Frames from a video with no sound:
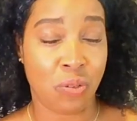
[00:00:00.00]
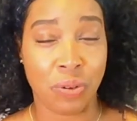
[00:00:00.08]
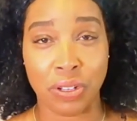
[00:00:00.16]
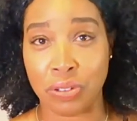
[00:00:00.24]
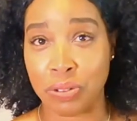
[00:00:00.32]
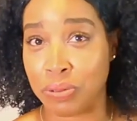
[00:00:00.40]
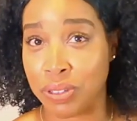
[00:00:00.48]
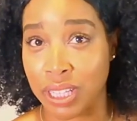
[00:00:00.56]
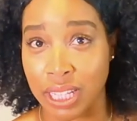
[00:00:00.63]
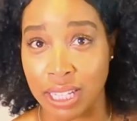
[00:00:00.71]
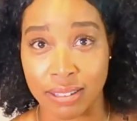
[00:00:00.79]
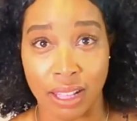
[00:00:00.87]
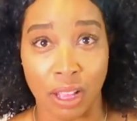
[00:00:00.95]
We do
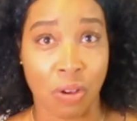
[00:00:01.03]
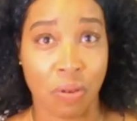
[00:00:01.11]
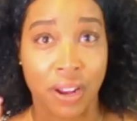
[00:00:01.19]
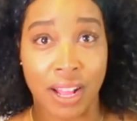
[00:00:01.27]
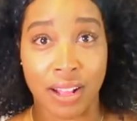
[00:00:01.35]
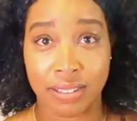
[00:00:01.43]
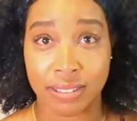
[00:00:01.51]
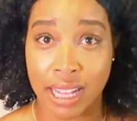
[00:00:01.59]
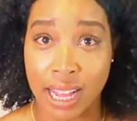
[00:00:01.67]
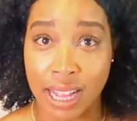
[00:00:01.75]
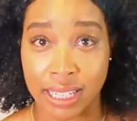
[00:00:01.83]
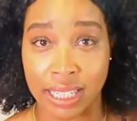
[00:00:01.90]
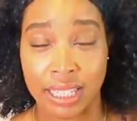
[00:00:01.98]
things like going
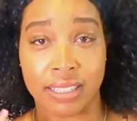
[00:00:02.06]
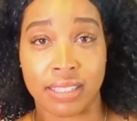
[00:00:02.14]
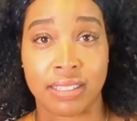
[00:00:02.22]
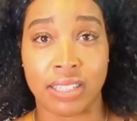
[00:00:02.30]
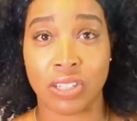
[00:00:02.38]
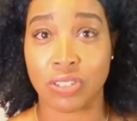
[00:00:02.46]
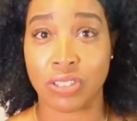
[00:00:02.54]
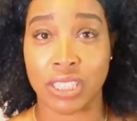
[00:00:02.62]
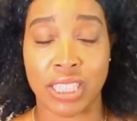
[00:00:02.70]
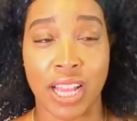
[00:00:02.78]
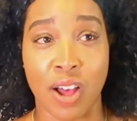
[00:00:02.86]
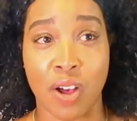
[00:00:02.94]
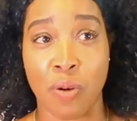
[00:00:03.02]
outside to get this
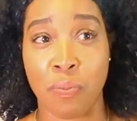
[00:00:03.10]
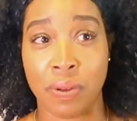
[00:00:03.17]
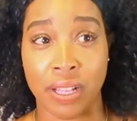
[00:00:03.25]
energy out.